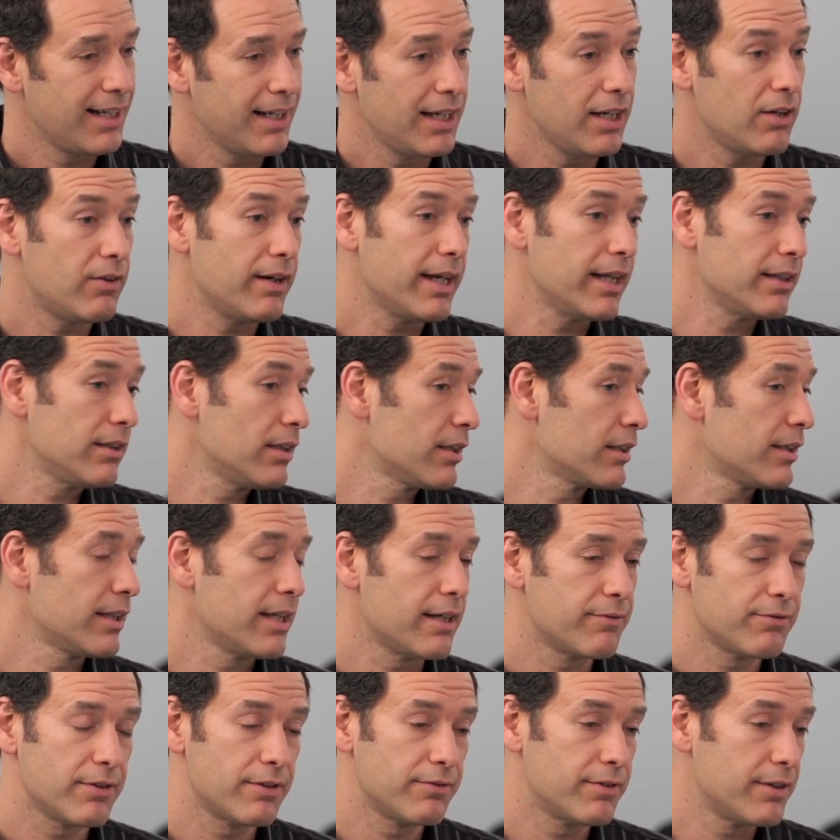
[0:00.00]
You know, and look at the
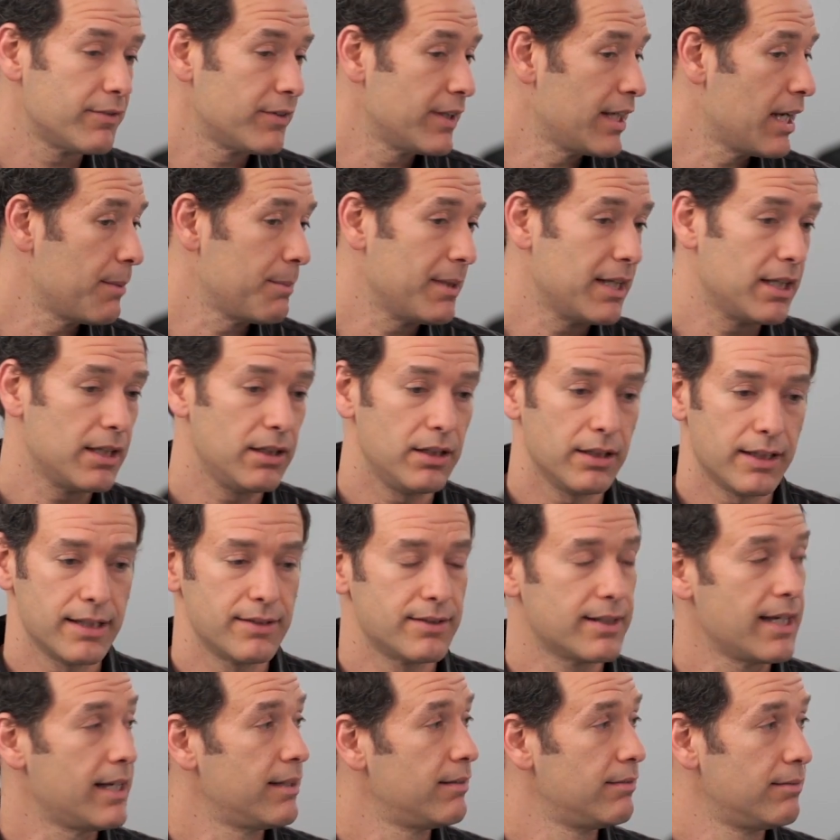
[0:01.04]
F-150. I mean, look,
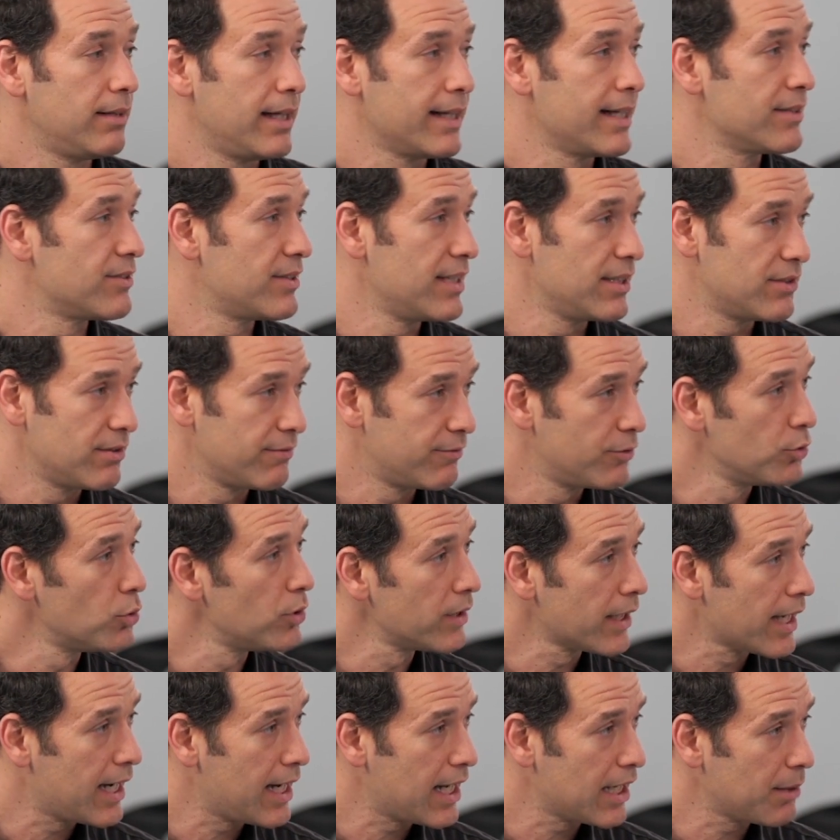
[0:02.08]
it gets decent
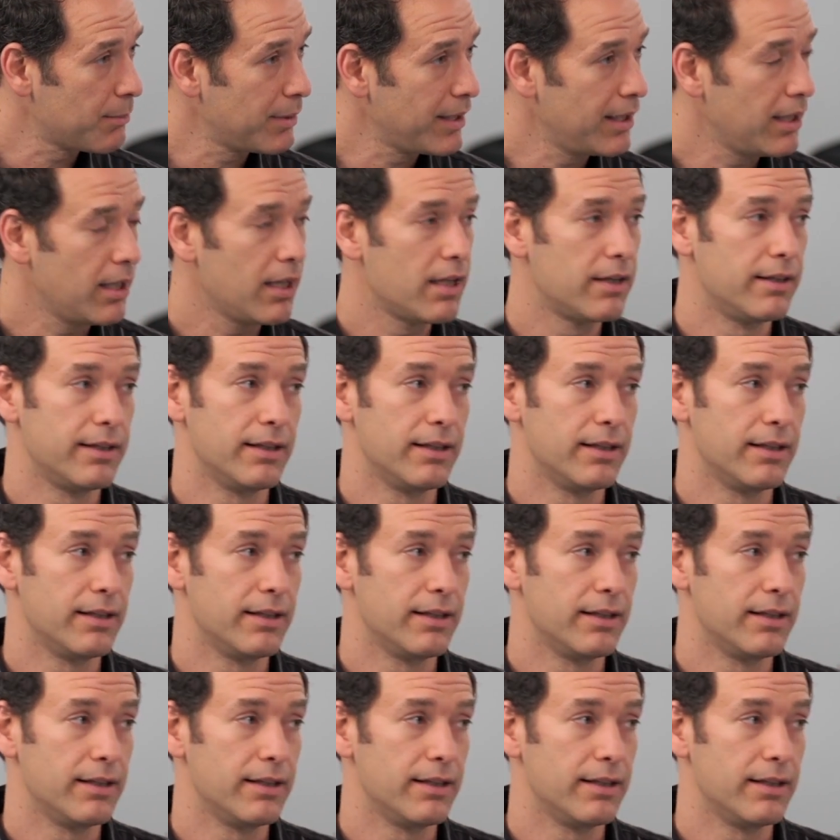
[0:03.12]
fuel economy.